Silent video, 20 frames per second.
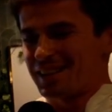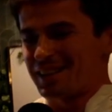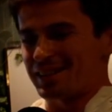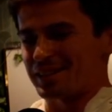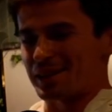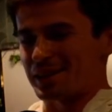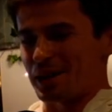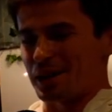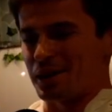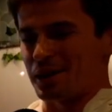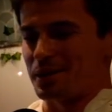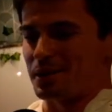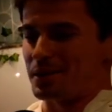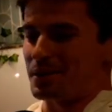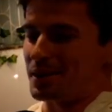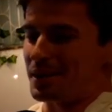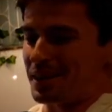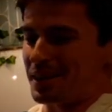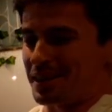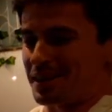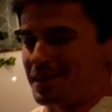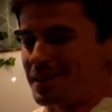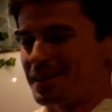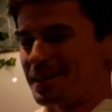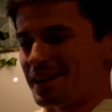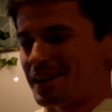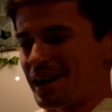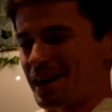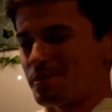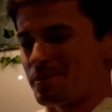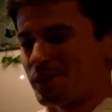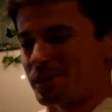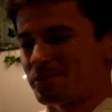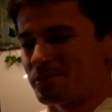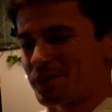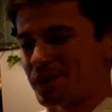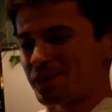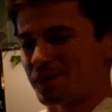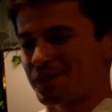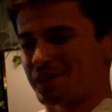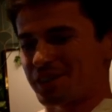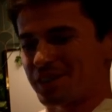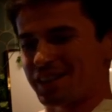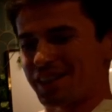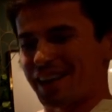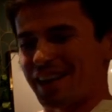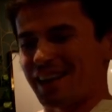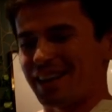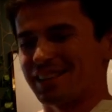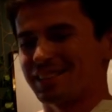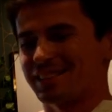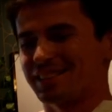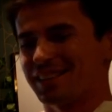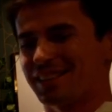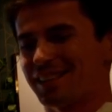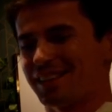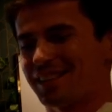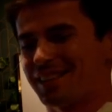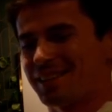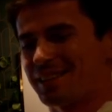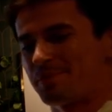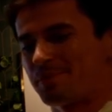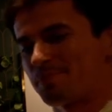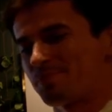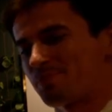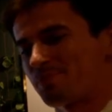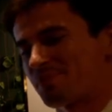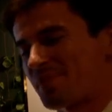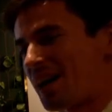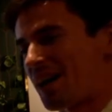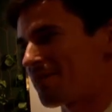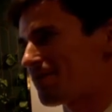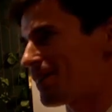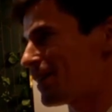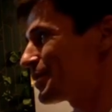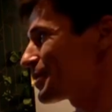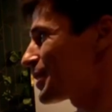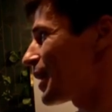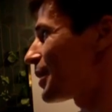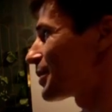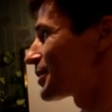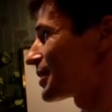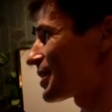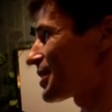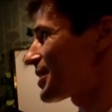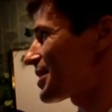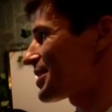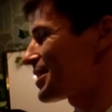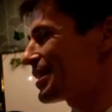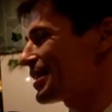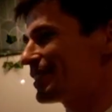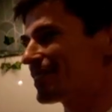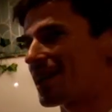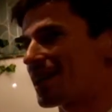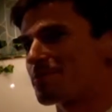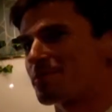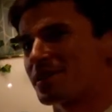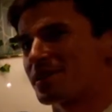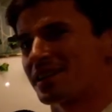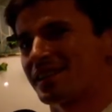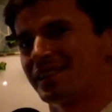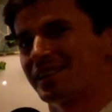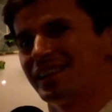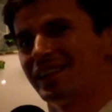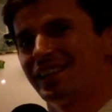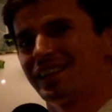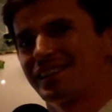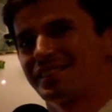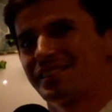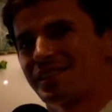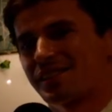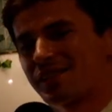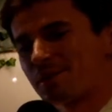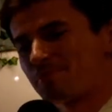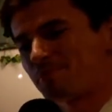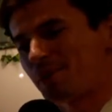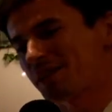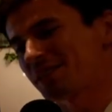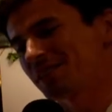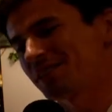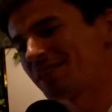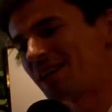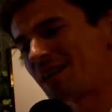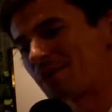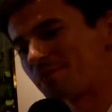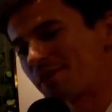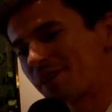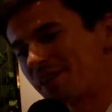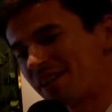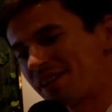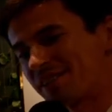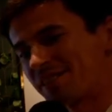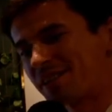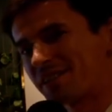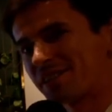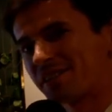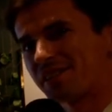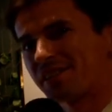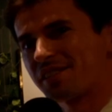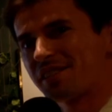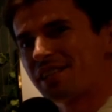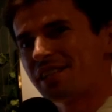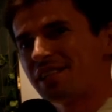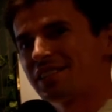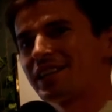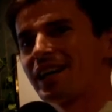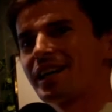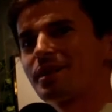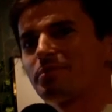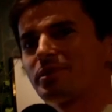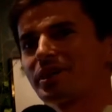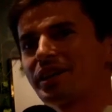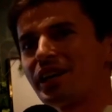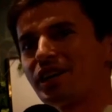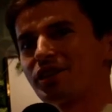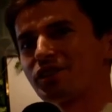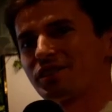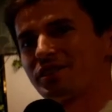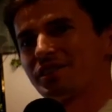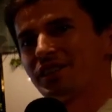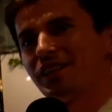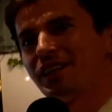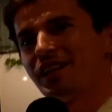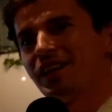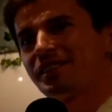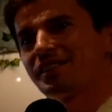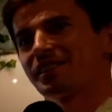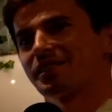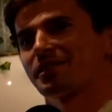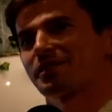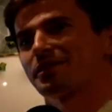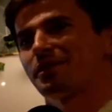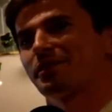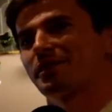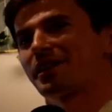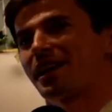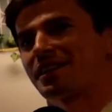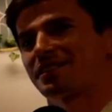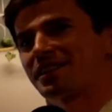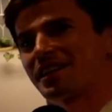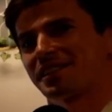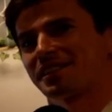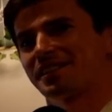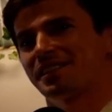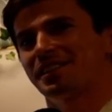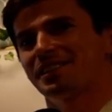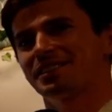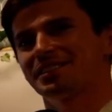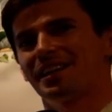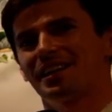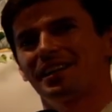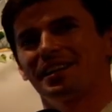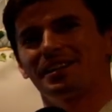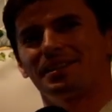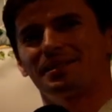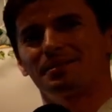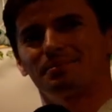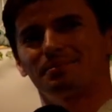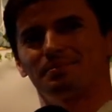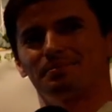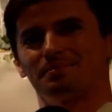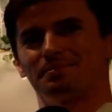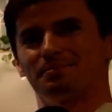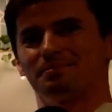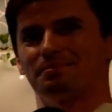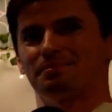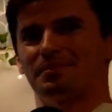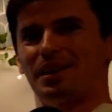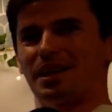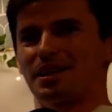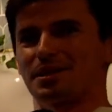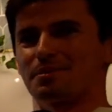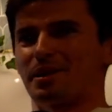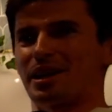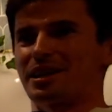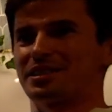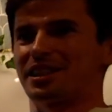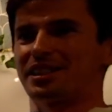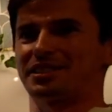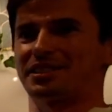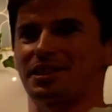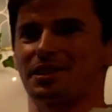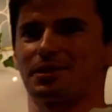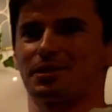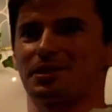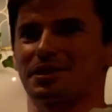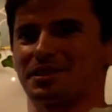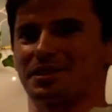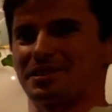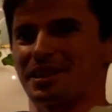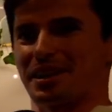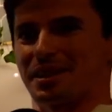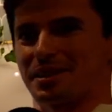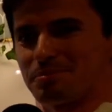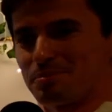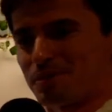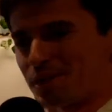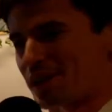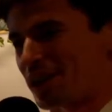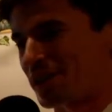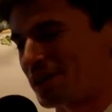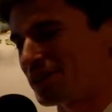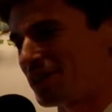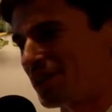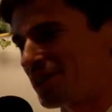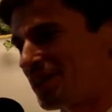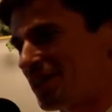so I went for a search again. I found out there is a C library, there is a Python library, and there is a CLI application. I said, okay, like CLI is my last resort. Like running a